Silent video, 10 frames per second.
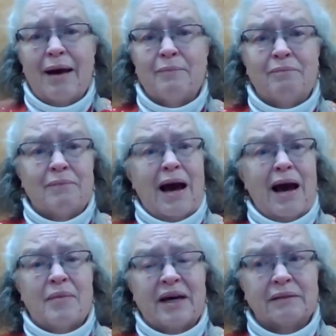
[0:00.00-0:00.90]
I'm
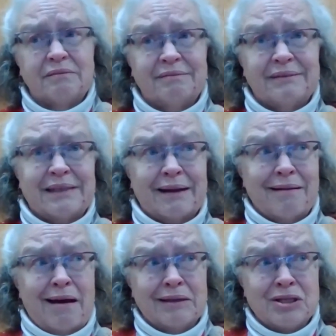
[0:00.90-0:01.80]
a
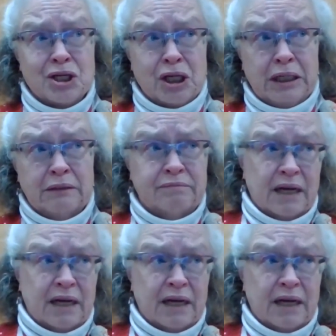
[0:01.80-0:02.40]
technology